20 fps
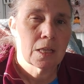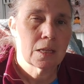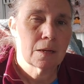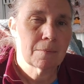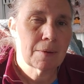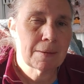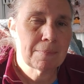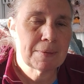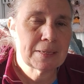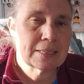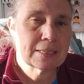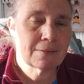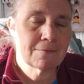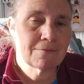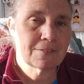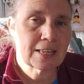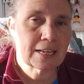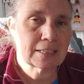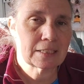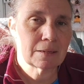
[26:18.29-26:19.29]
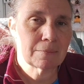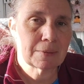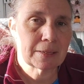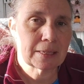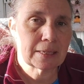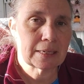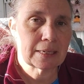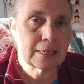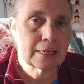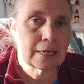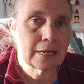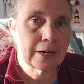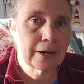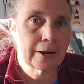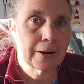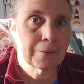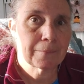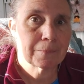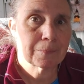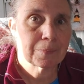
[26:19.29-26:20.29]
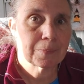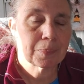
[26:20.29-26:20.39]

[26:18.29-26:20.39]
might be some flexibility here.